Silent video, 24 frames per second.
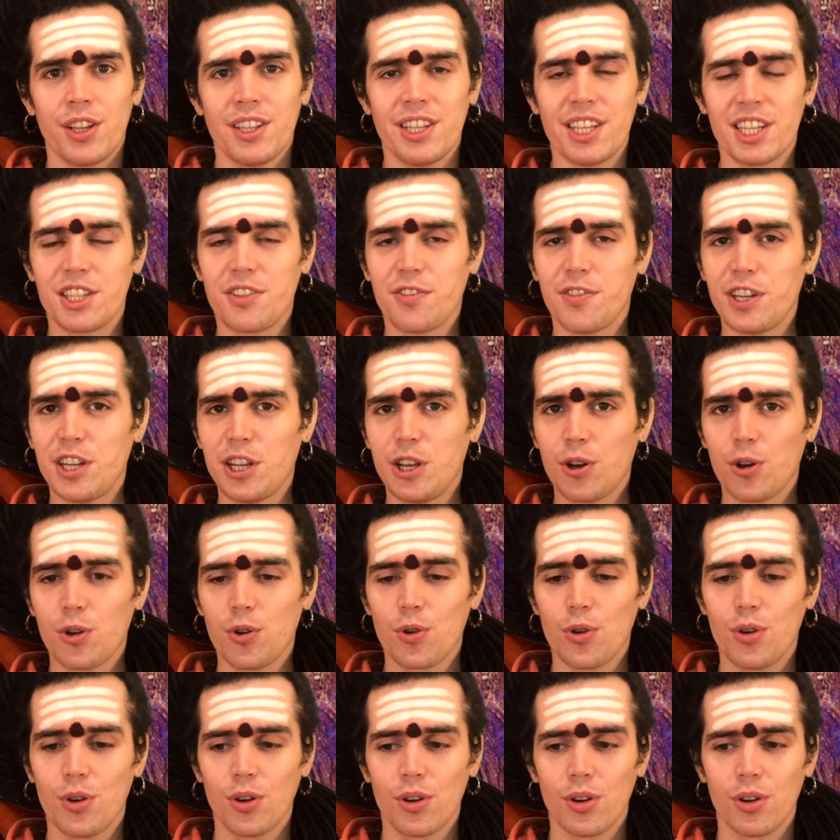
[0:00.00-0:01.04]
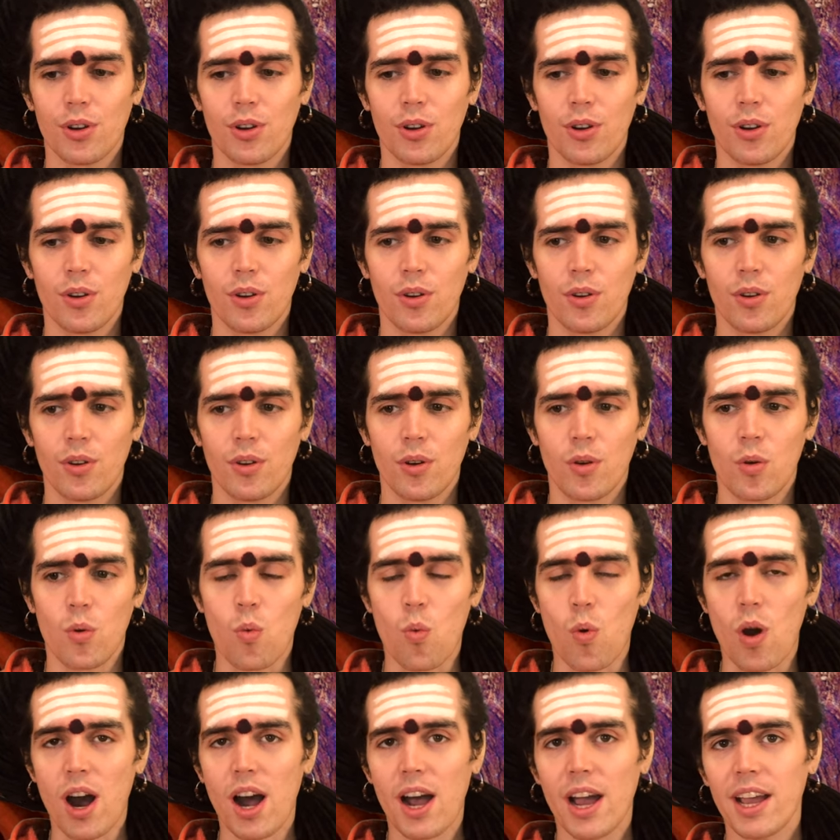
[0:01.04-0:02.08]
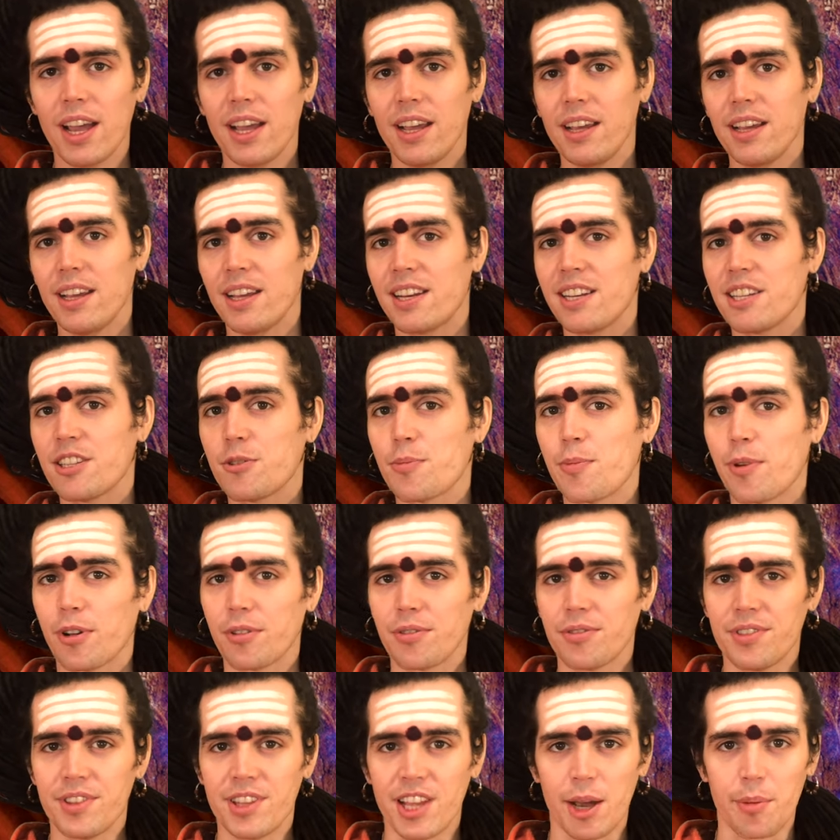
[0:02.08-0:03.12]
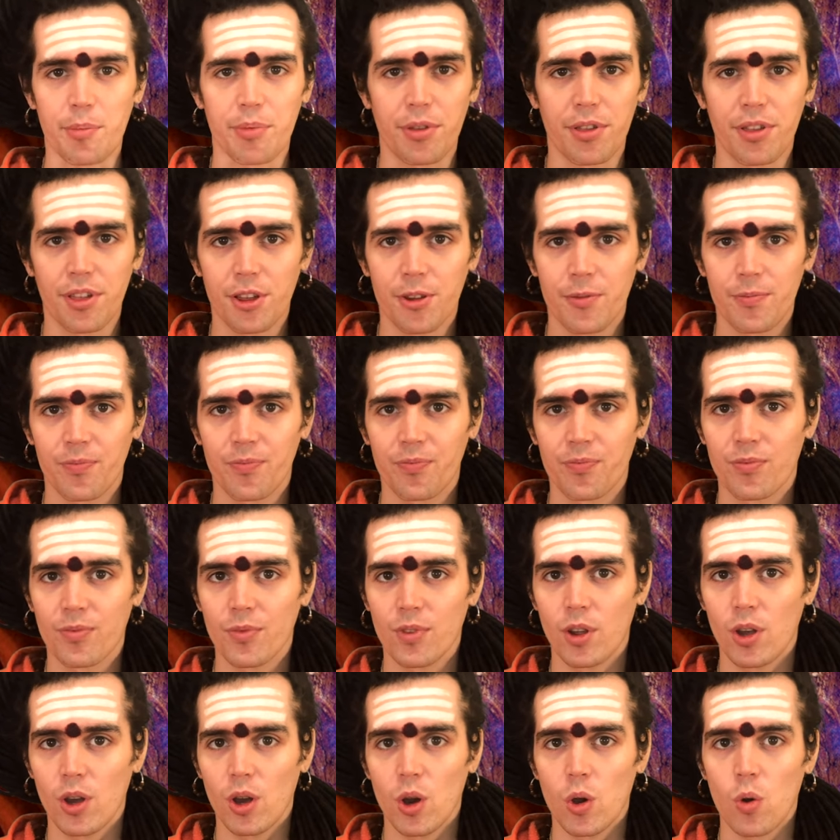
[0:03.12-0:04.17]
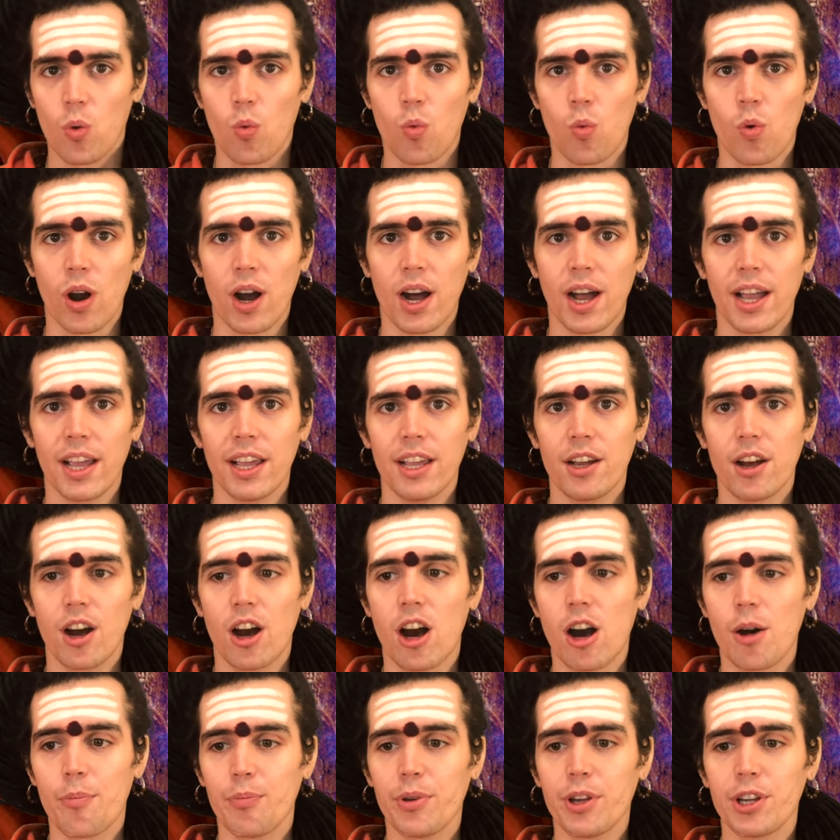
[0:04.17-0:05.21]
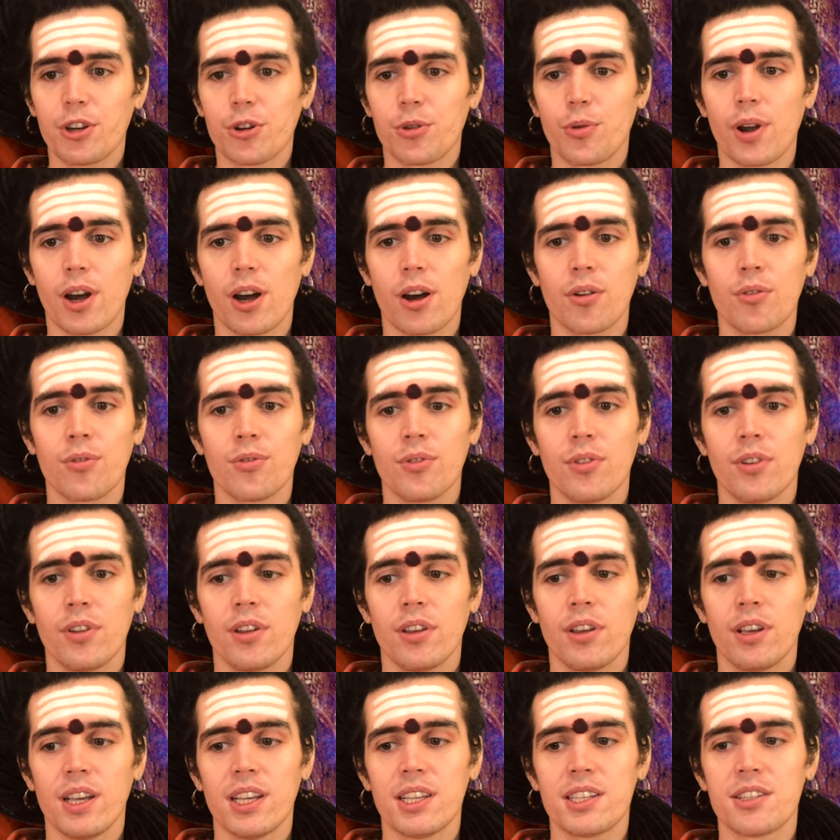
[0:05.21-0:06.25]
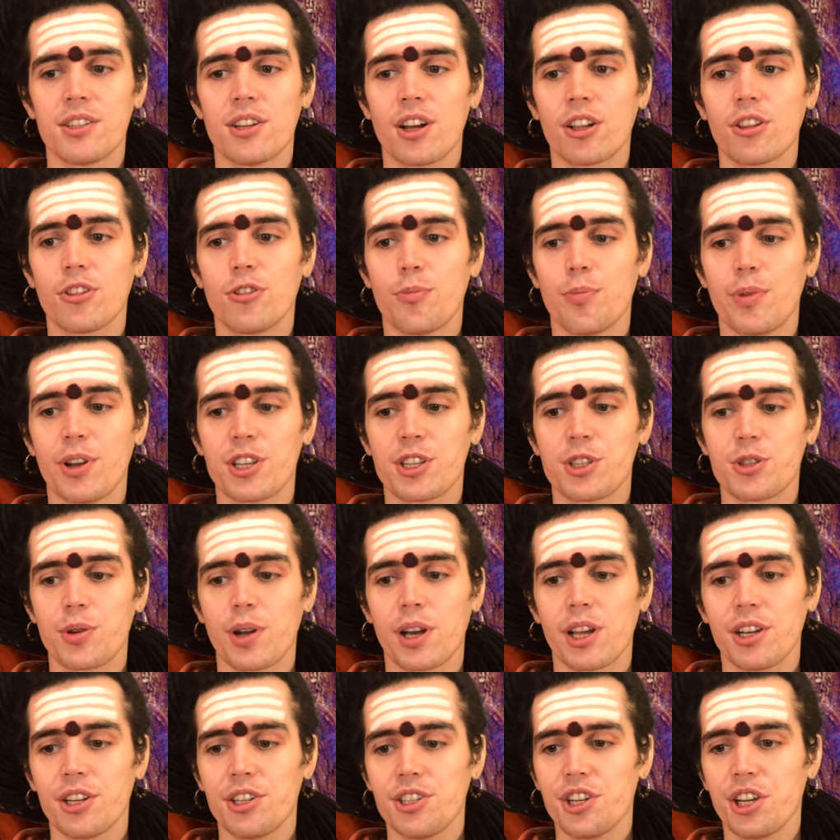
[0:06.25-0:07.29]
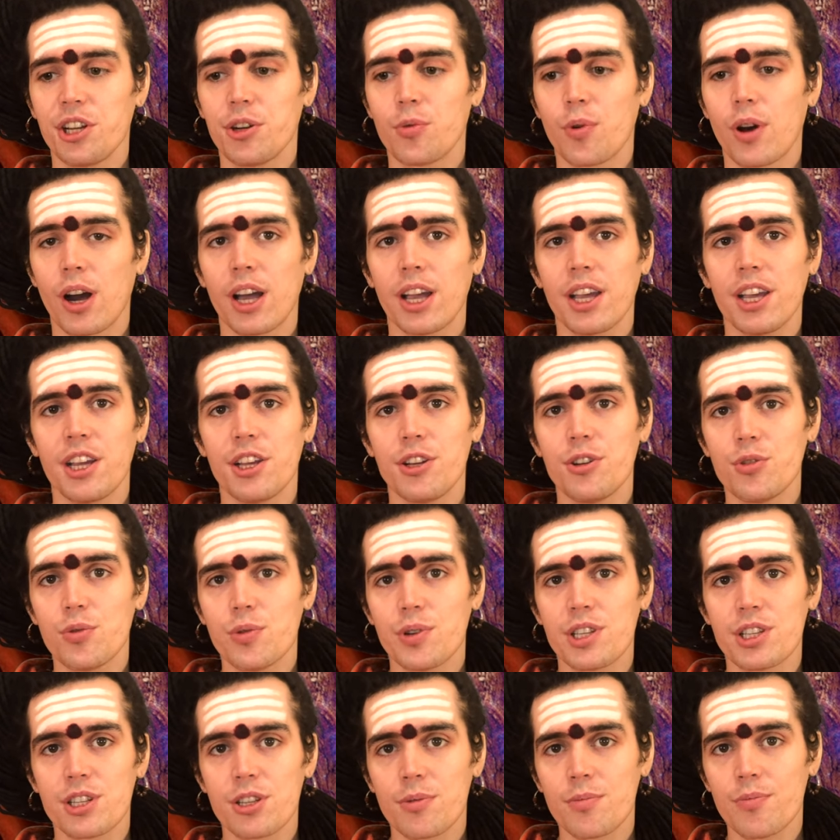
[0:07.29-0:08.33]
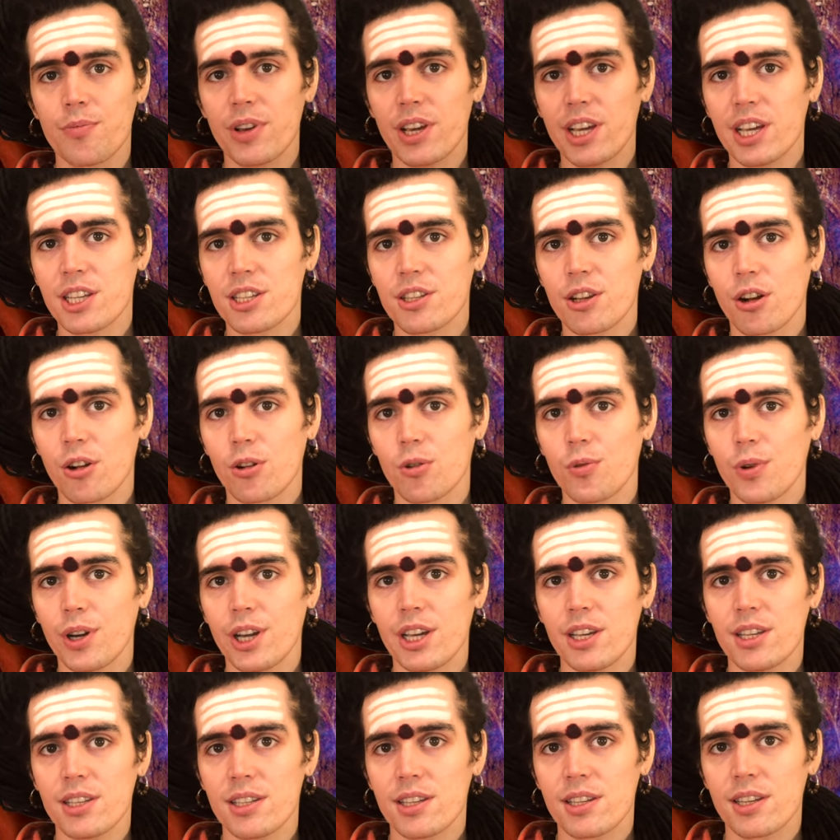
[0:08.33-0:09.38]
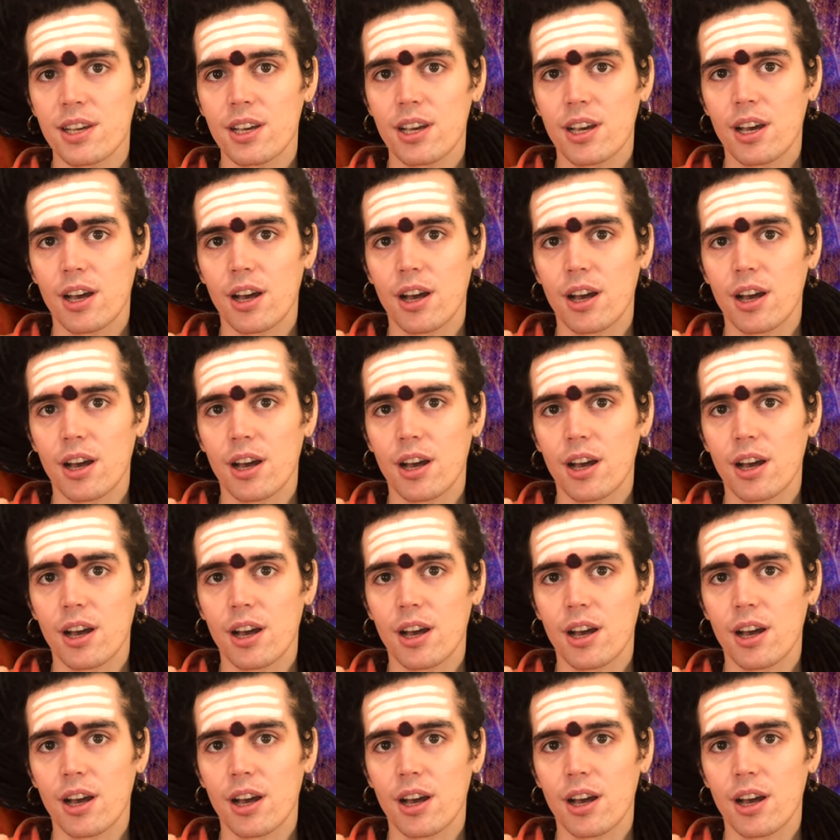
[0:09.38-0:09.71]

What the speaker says: this video, why it is about depth, why hopping around is not the best strategy, and why Hinduism is always